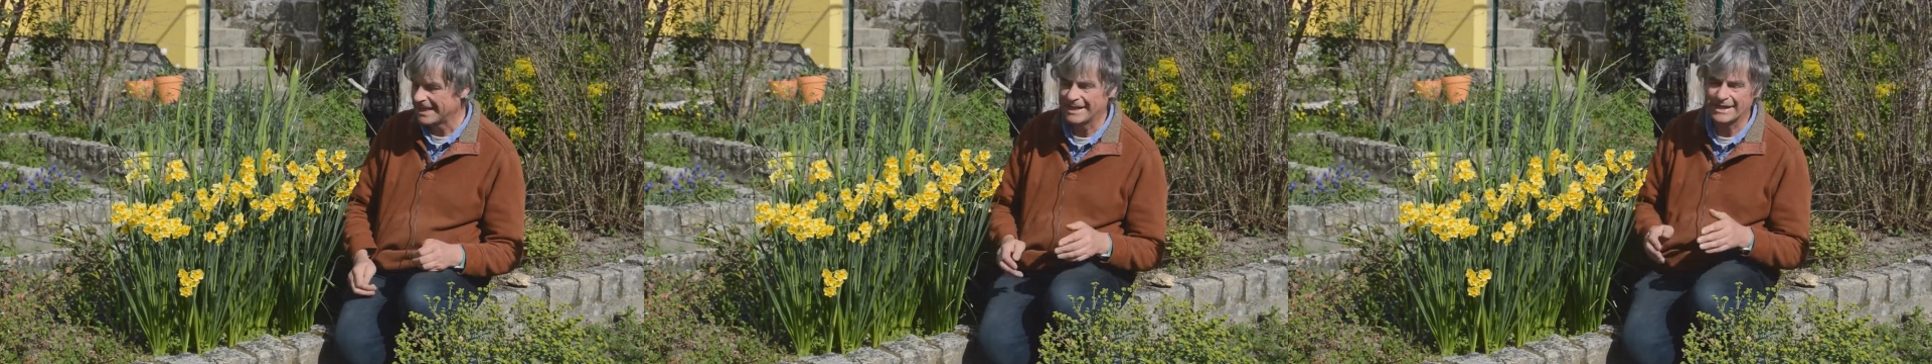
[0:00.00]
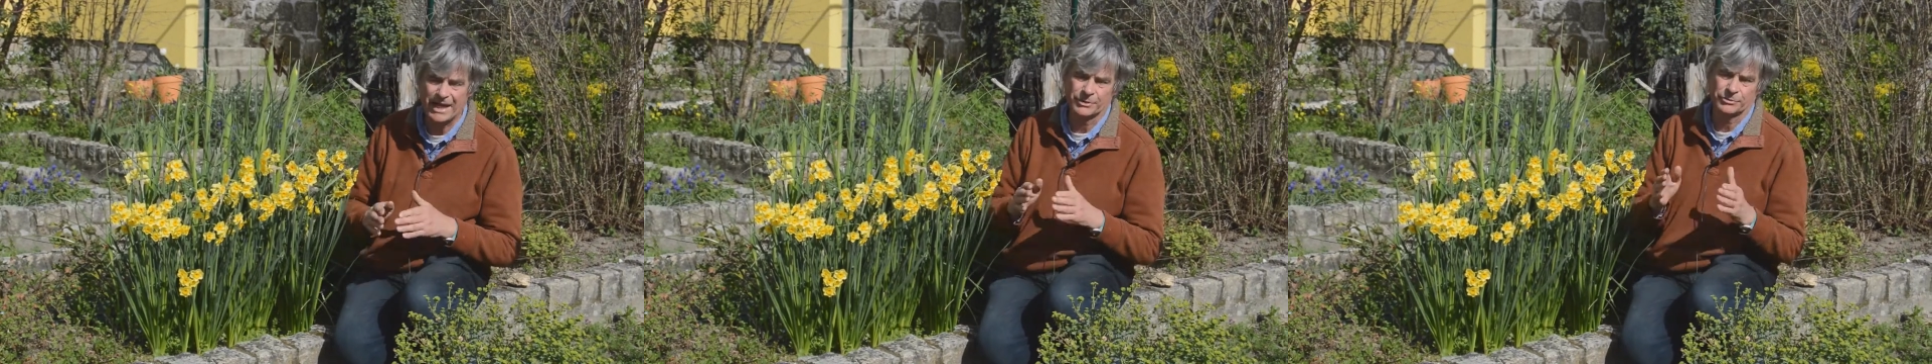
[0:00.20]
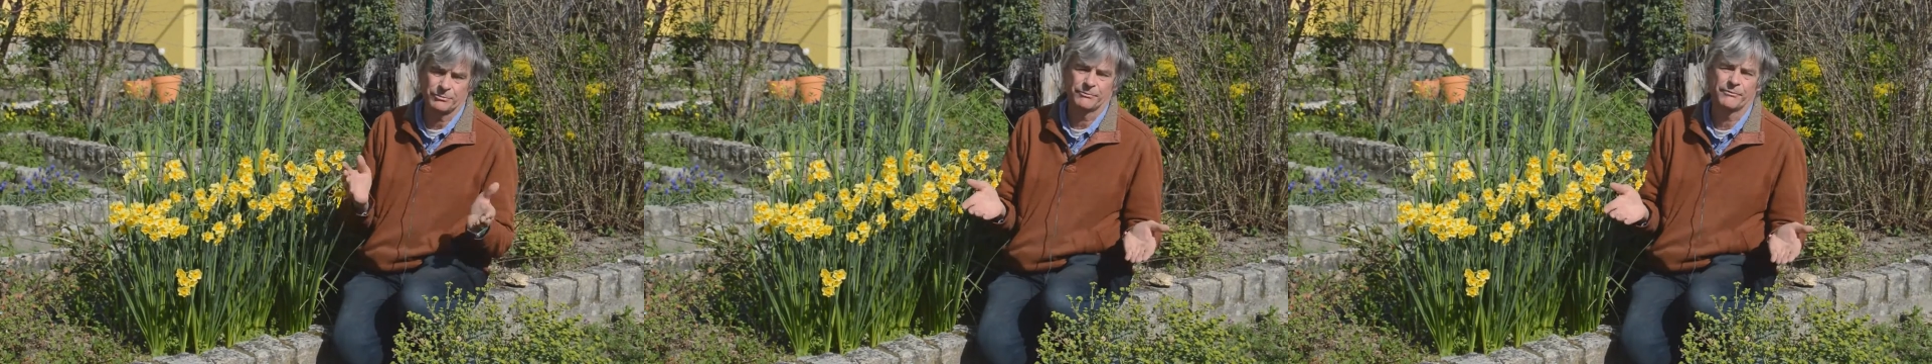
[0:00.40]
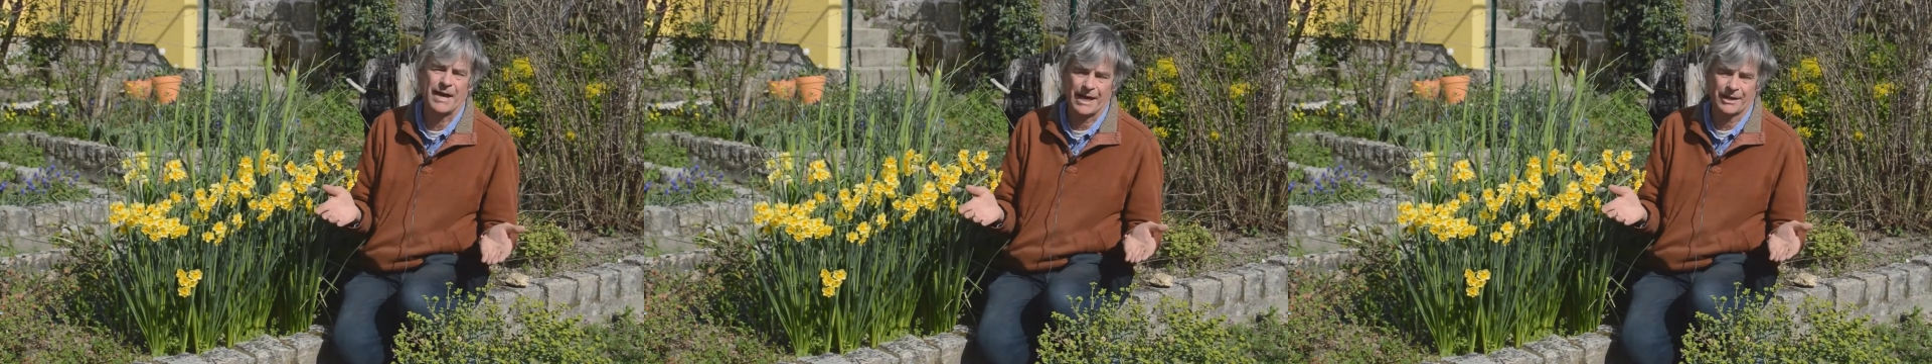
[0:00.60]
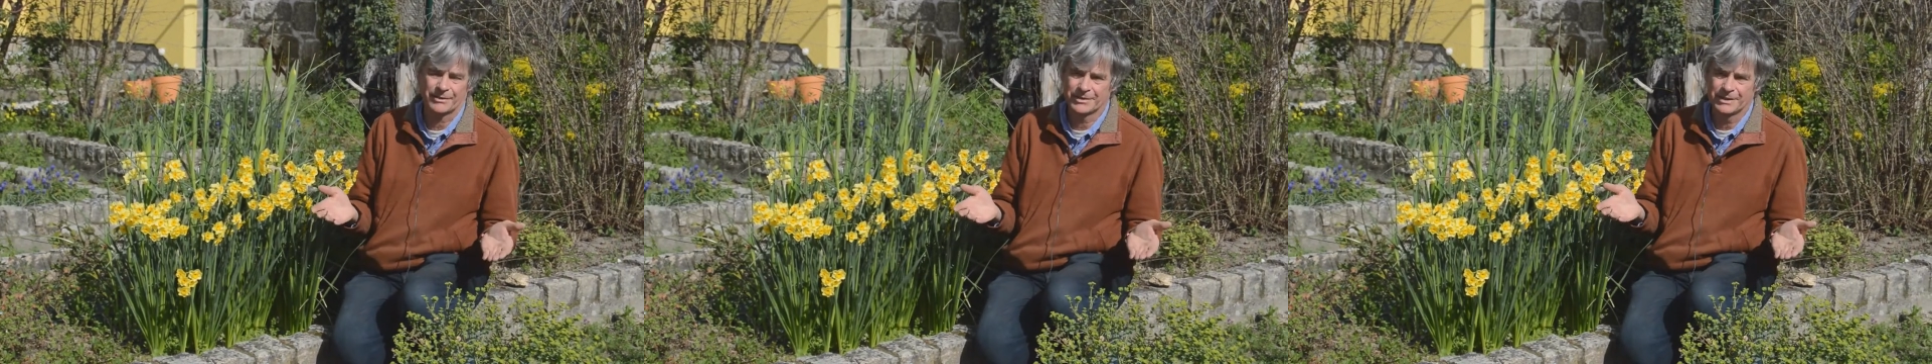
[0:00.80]
In actual
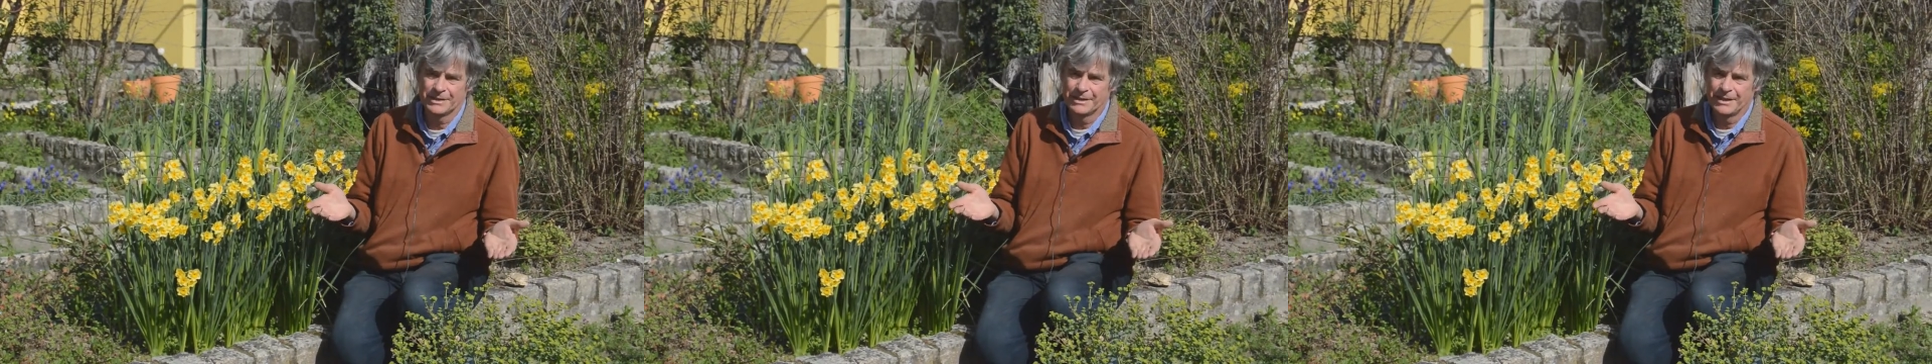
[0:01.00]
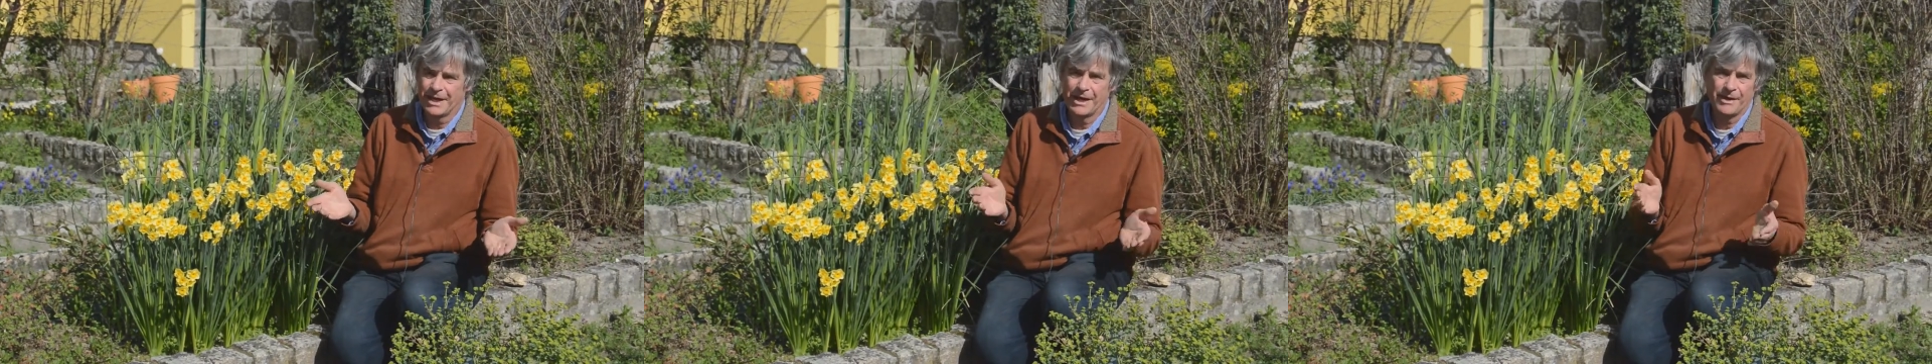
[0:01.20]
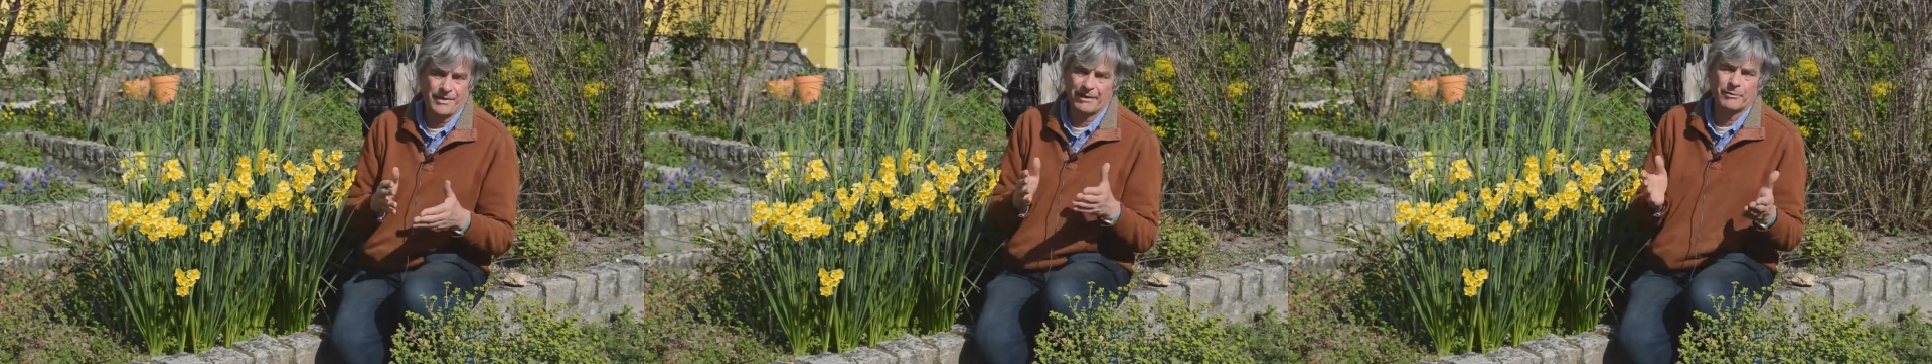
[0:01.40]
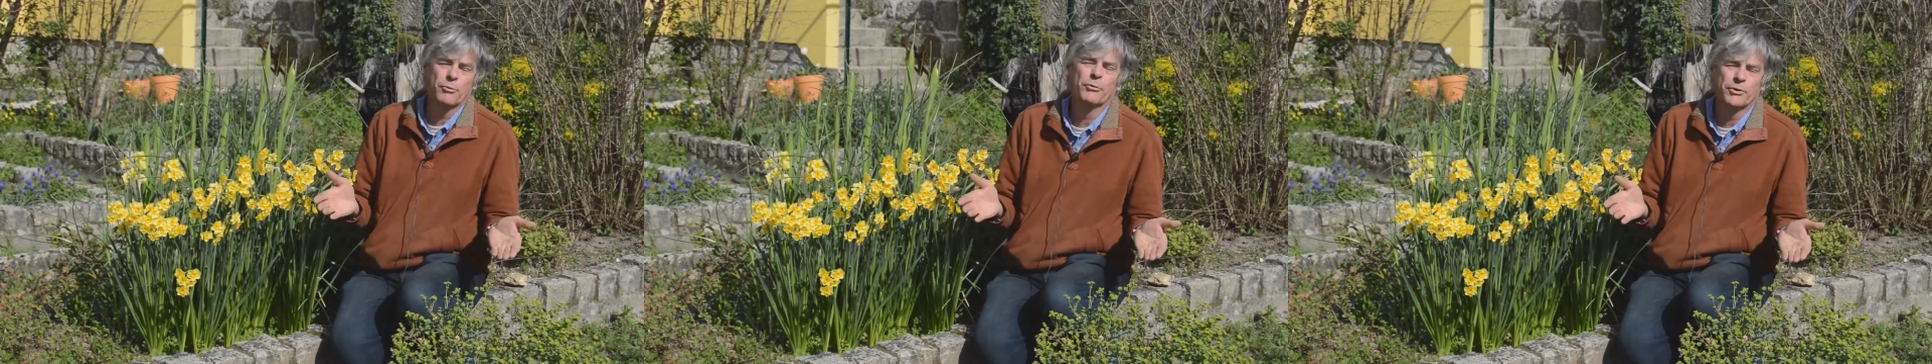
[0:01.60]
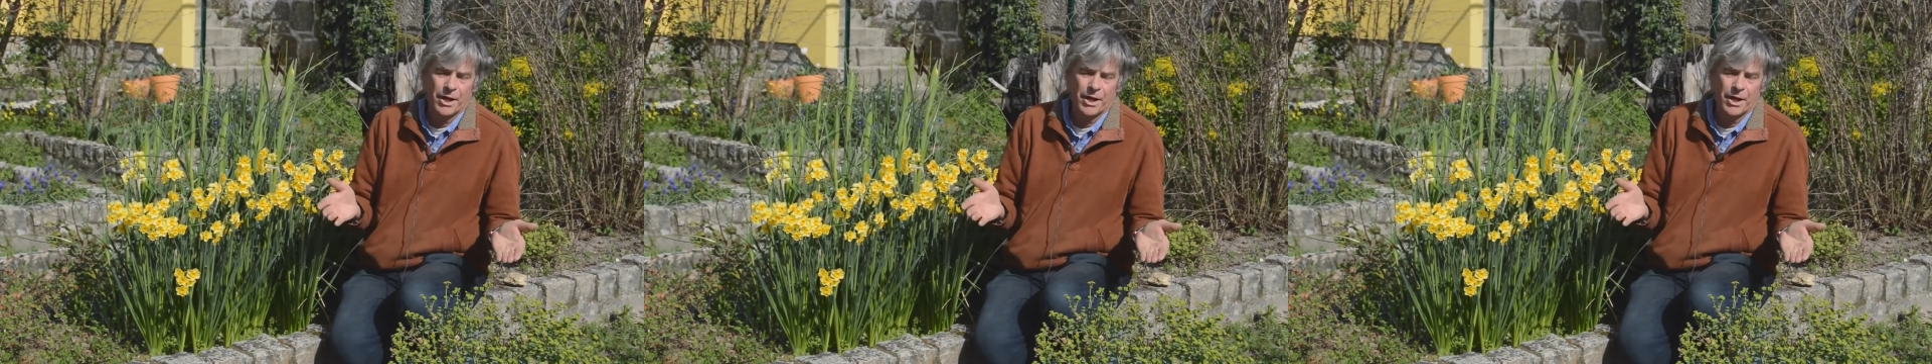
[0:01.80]
fact they're all